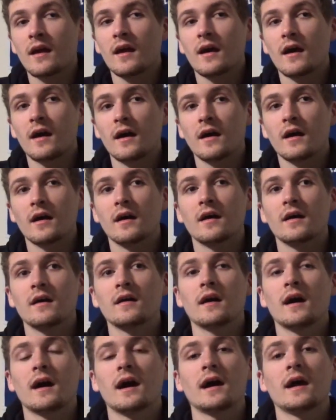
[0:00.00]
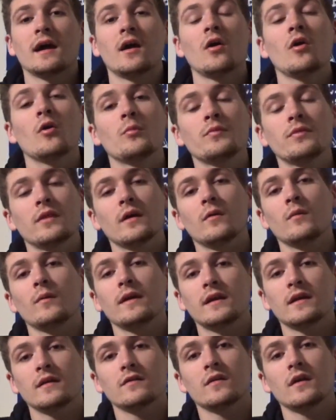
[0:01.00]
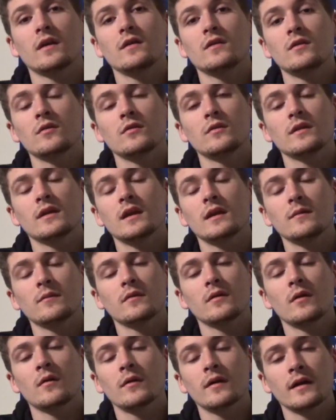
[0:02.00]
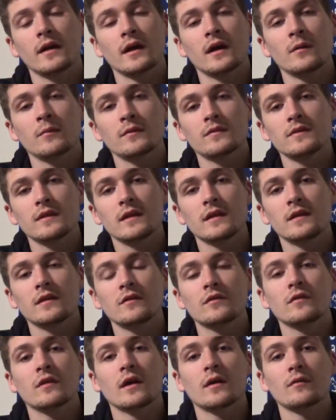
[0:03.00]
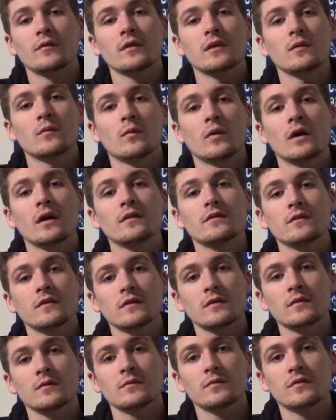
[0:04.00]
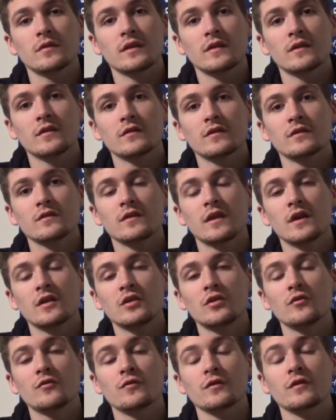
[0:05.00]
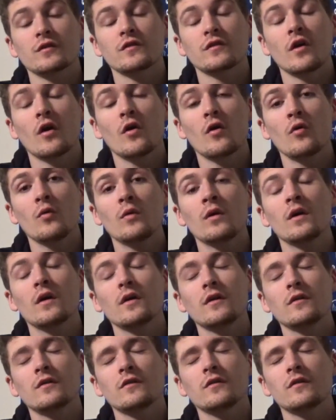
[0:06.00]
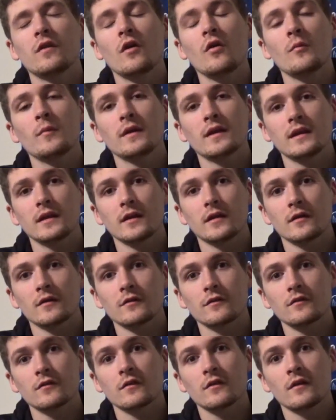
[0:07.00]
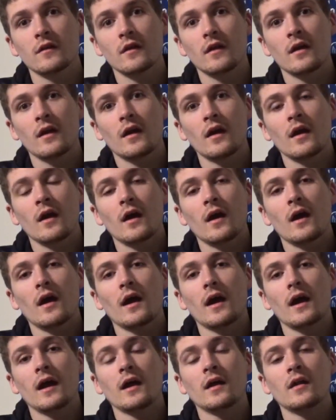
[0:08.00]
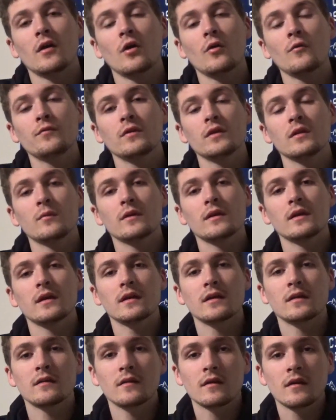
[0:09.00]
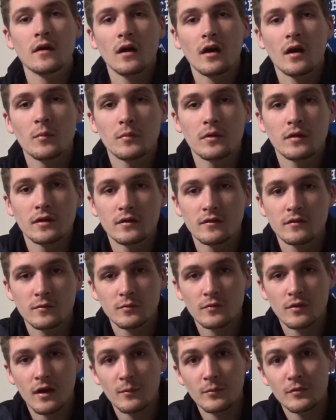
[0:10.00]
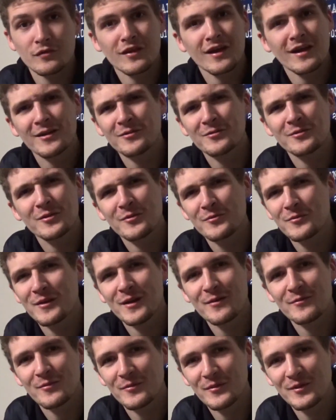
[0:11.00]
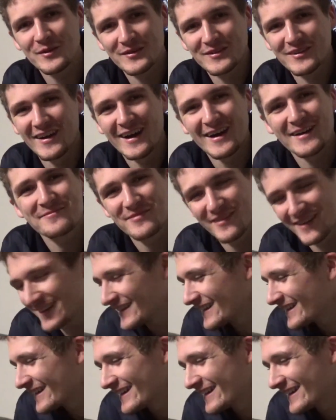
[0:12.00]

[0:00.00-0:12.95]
I hope that we continue to keep going on with these. I really want to see this continue for so many years. And hopefully we hit 1 million subscribers. I don't know if we ever will or not, but